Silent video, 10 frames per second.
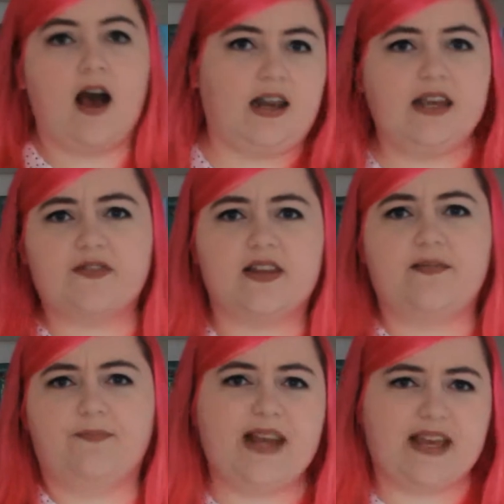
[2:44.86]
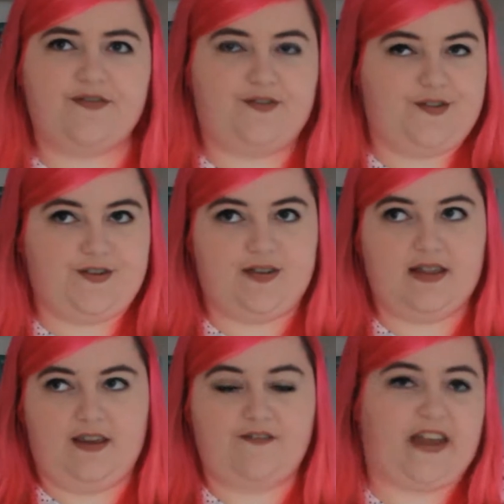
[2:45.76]
I'll leave the link for
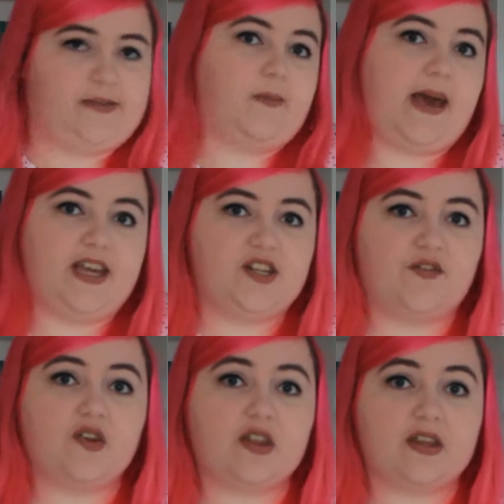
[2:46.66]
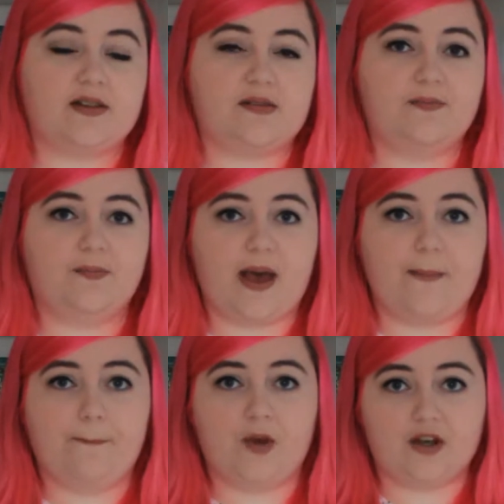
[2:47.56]
the Facebook page for the
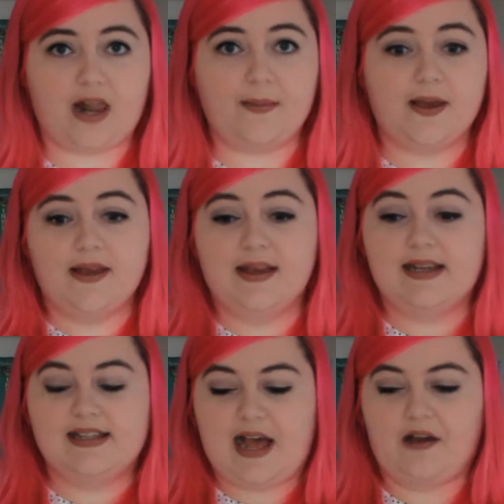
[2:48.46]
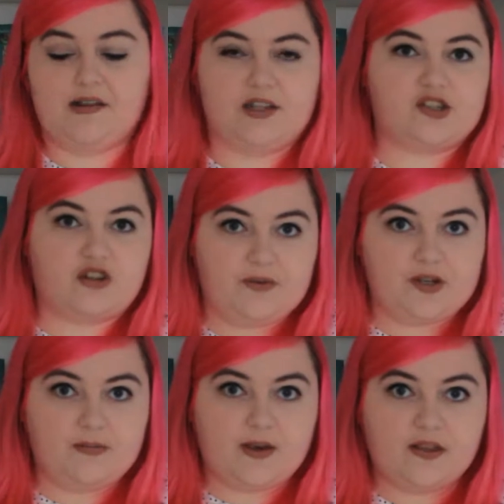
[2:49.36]
book club down in the
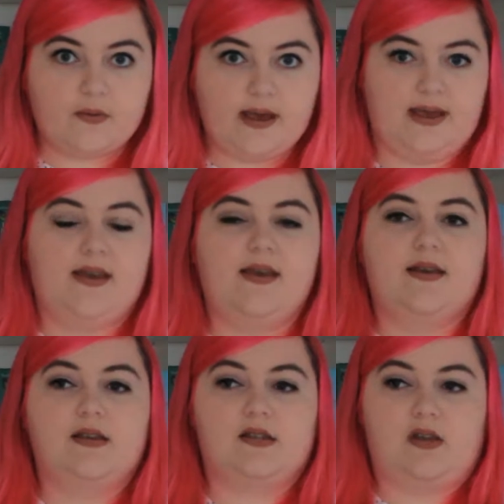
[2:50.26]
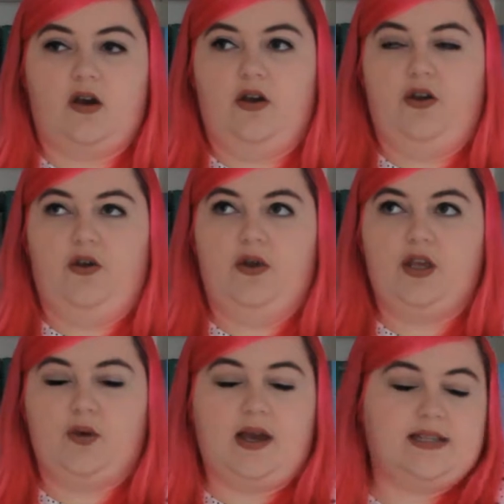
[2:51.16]
description, by the way, so
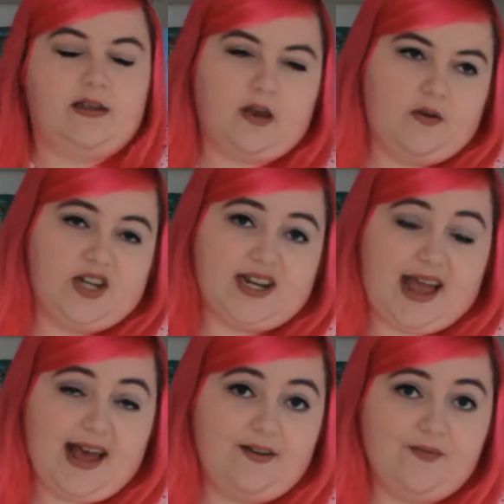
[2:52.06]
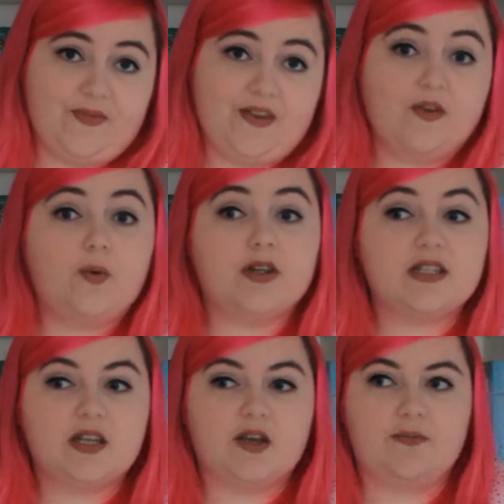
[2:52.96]
you guys can go and check it out if you
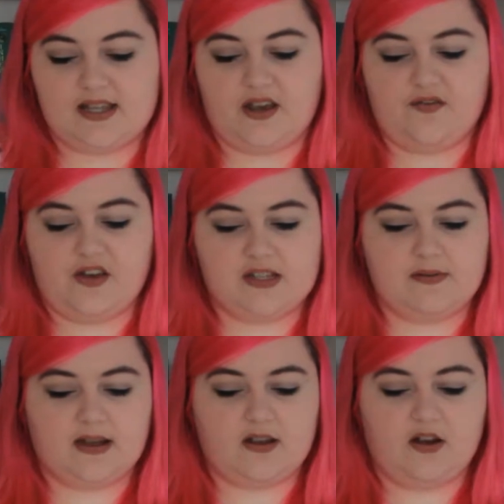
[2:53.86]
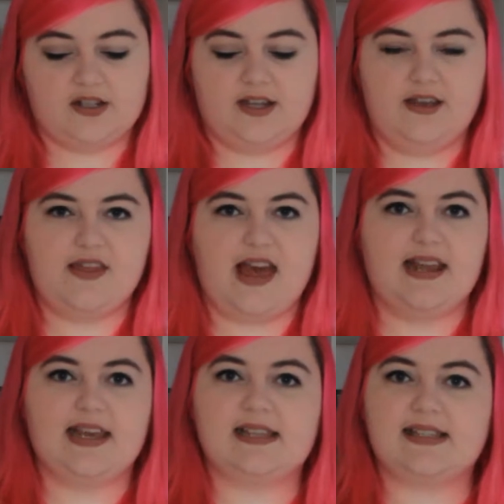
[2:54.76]
want to. So first book I got then
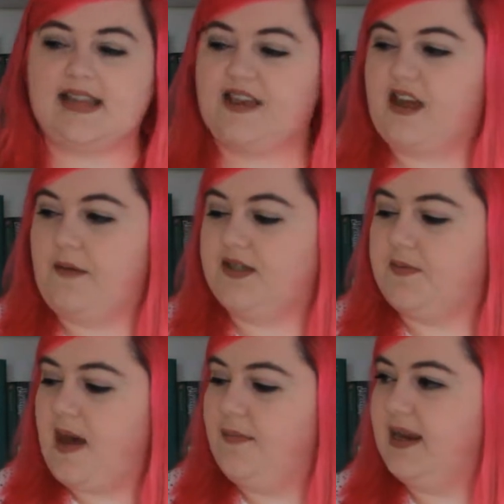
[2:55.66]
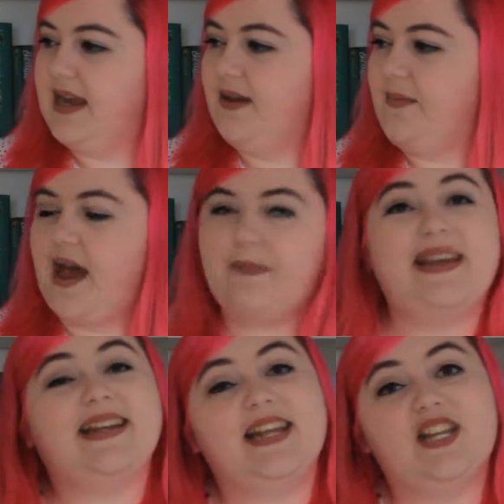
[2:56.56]
is Death Comes to Pemberley by
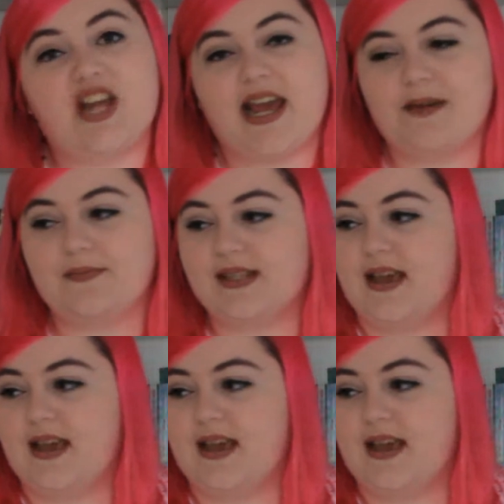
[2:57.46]
P.D. James.